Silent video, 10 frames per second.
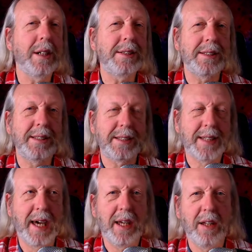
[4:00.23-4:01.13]
I
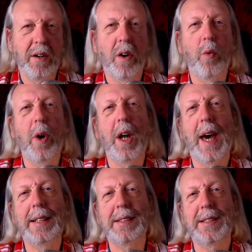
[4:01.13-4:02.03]
wanted state, or
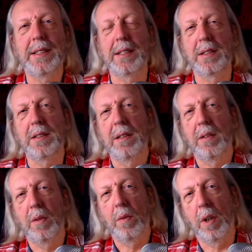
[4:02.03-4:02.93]
what I
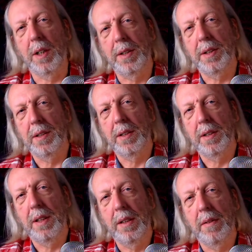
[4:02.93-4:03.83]
didn't want.